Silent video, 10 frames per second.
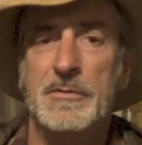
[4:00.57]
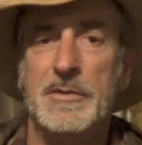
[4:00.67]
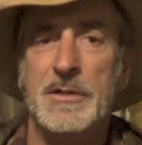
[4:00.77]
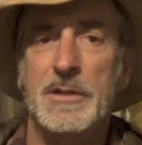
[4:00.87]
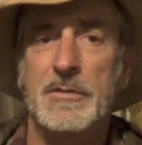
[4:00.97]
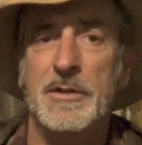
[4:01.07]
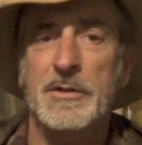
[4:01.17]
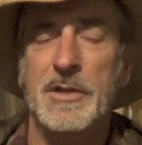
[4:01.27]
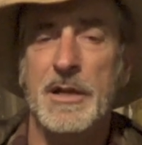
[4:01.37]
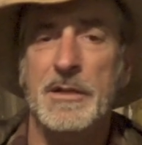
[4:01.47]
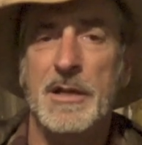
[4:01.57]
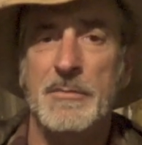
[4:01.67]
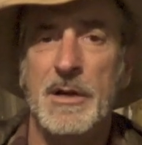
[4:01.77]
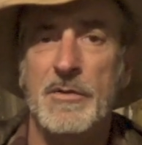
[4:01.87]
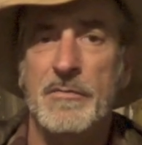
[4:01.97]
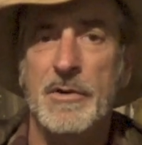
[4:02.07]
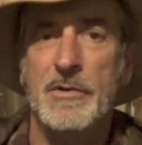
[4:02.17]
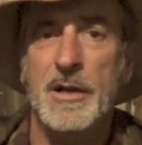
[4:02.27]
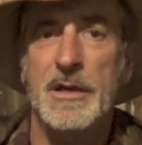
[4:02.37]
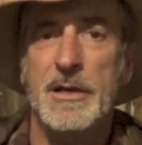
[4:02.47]
He said, "Look at this thing. This ain't my
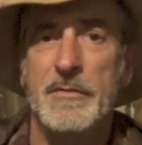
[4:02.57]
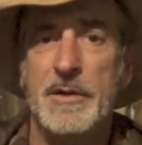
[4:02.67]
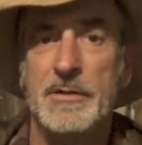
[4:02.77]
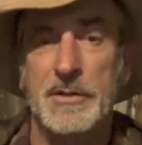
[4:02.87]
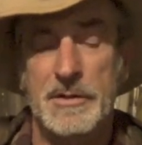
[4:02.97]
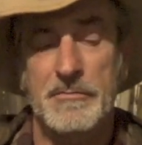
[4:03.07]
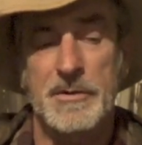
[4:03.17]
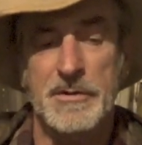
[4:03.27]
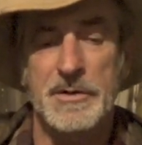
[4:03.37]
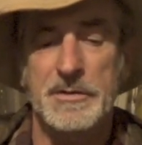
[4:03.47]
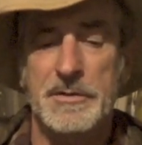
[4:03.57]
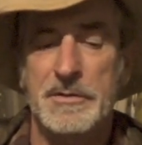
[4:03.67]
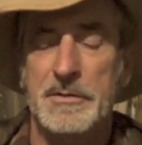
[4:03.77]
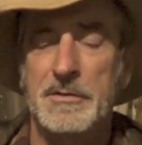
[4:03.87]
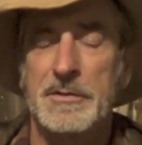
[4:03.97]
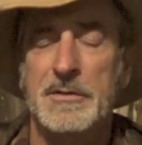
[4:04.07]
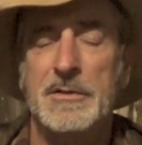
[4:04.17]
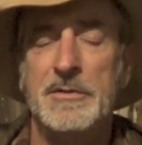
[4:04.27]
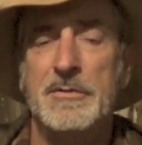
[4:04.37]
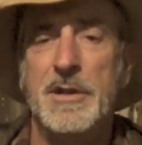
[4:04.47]
overcoat. I didn't give you this." He said, "Well,
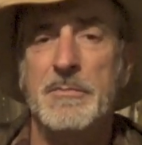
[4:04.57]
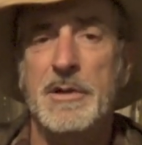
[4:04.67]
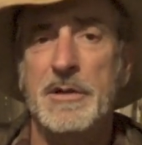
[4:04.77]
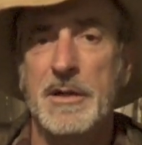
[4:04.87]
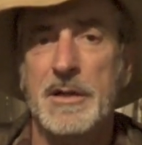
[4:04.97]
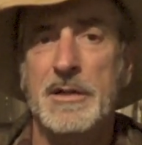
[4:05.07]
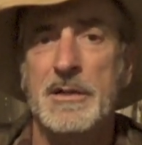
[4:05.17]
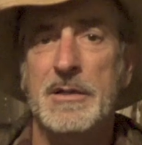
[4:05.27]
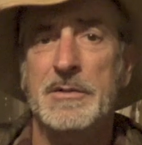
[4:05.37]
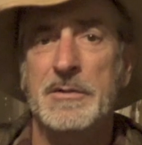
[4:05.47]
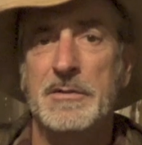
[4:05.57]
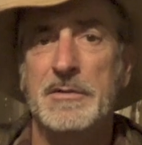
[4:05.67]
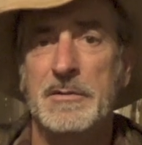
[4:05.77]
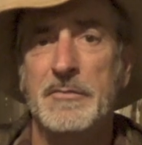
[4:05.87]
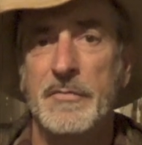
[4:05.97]
you give me the ticket, and this is the